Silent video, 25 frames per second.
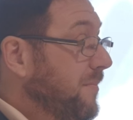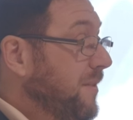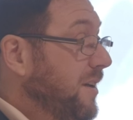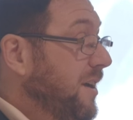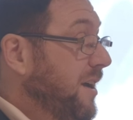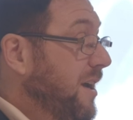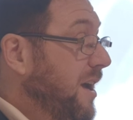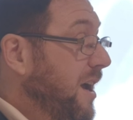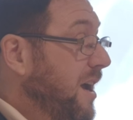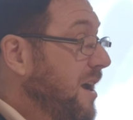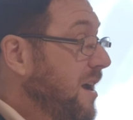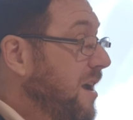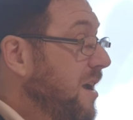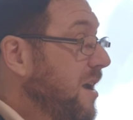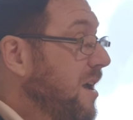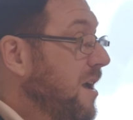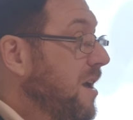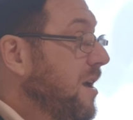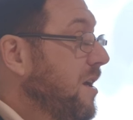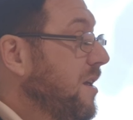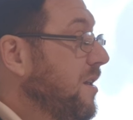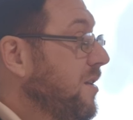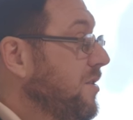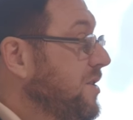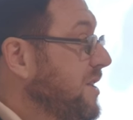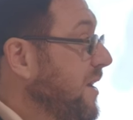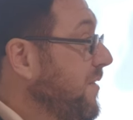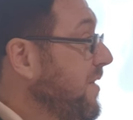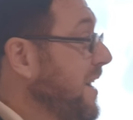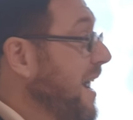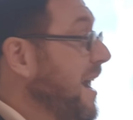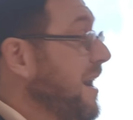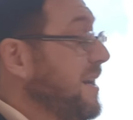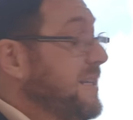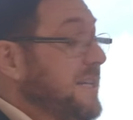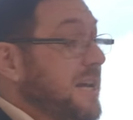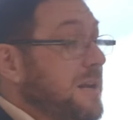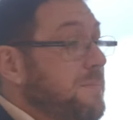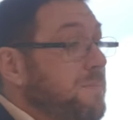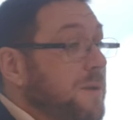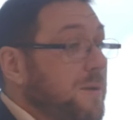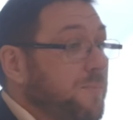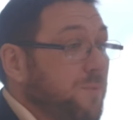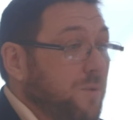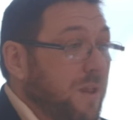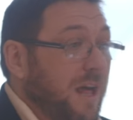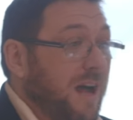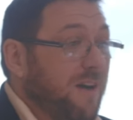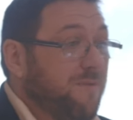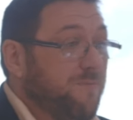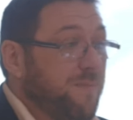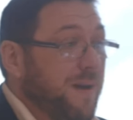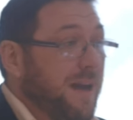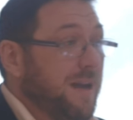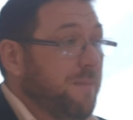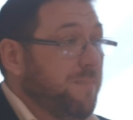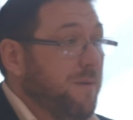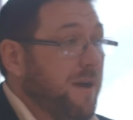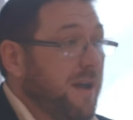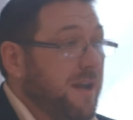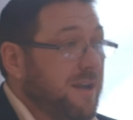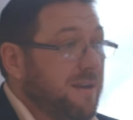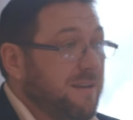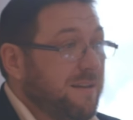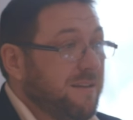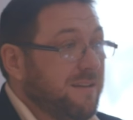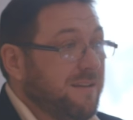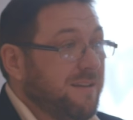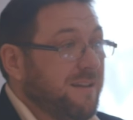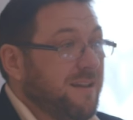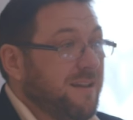Okay, 7 out of 10 people have back pain.